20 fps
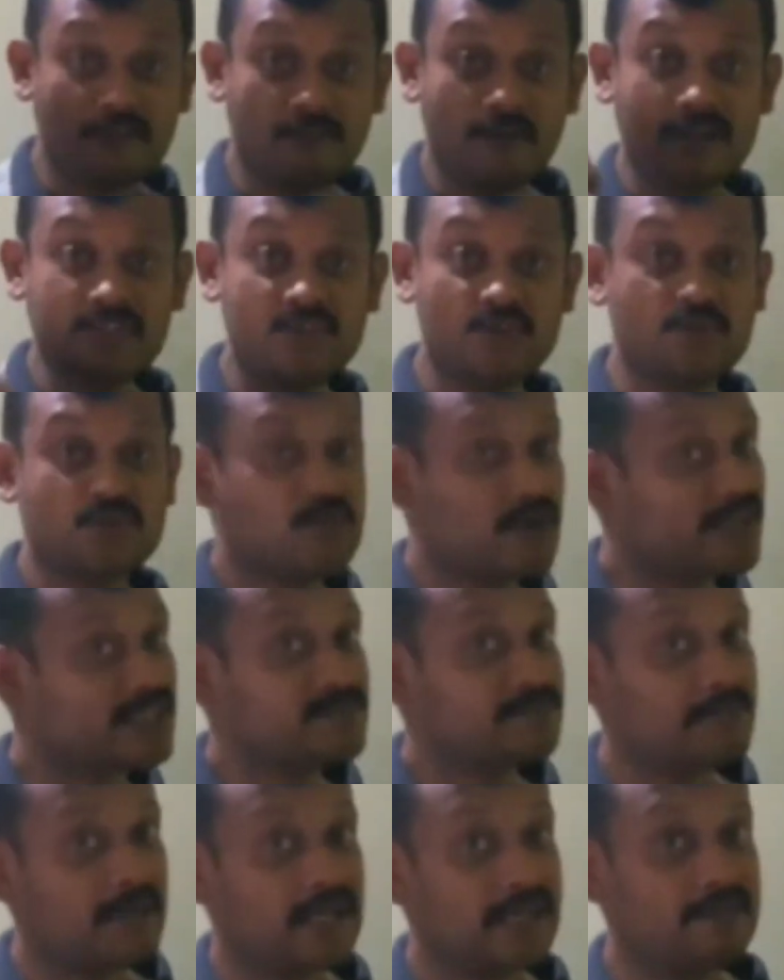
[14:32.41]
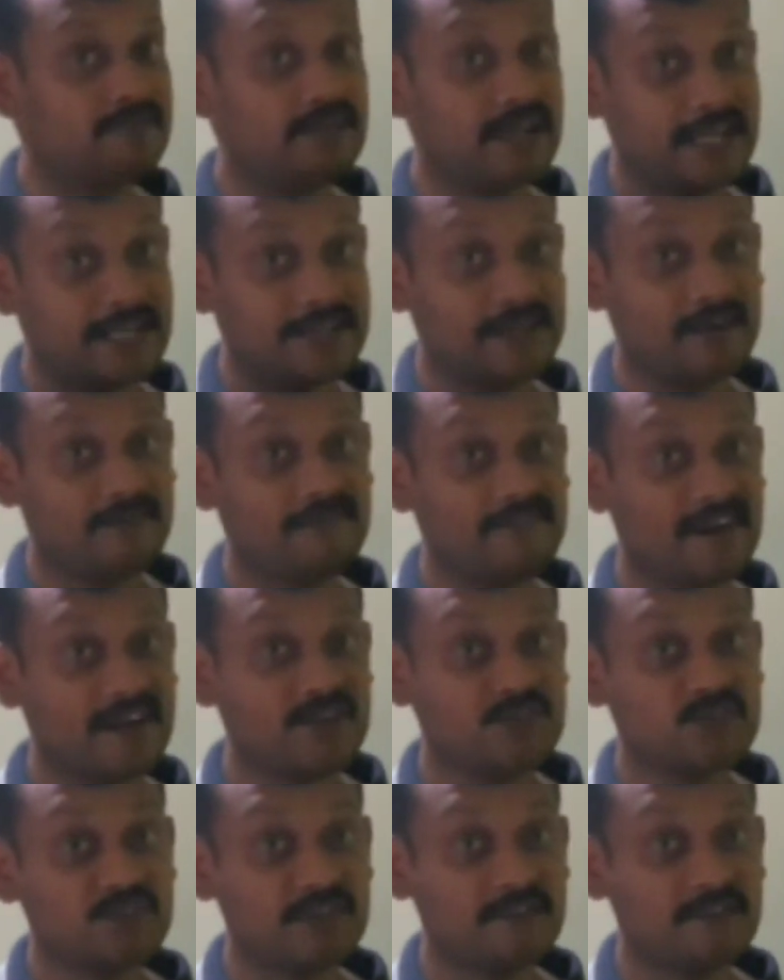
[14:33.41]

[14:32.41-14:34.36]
was used to explain interference,